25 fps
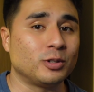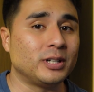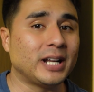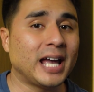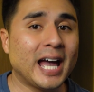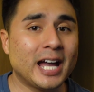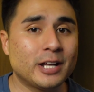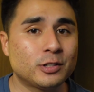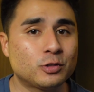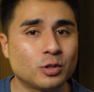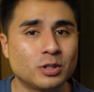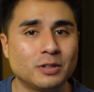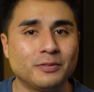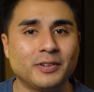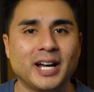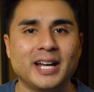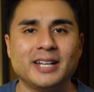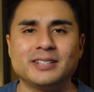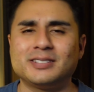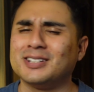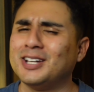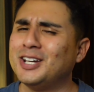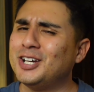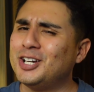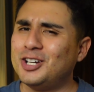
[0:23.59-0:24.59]
an Android
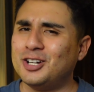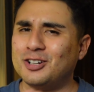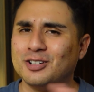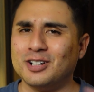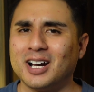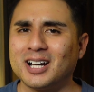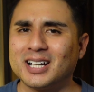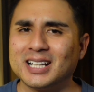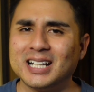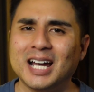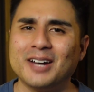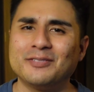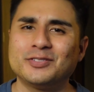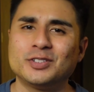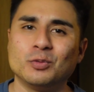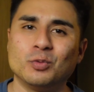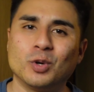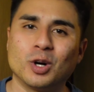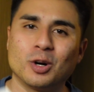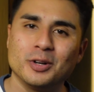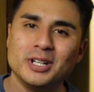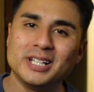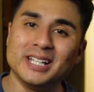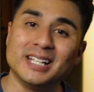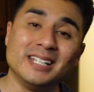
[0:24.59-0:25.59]
device, you're not gonna have to
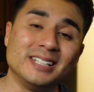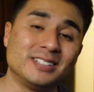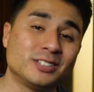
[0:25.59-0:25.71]
worry.